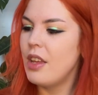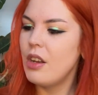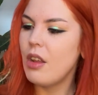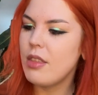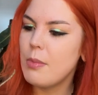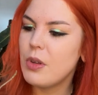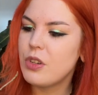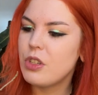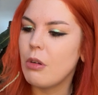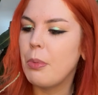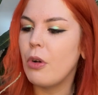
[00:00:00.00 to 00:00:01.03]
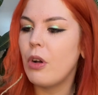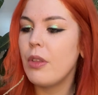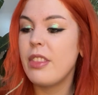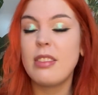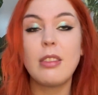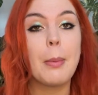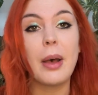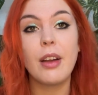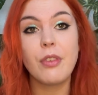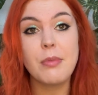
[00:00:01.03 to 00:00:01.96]
Nothing much to report,
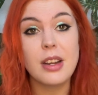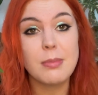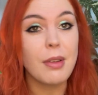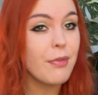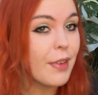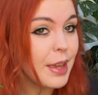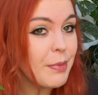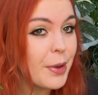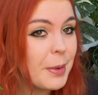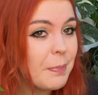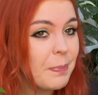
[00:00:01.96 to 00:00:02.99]
apart from that it's my favourite.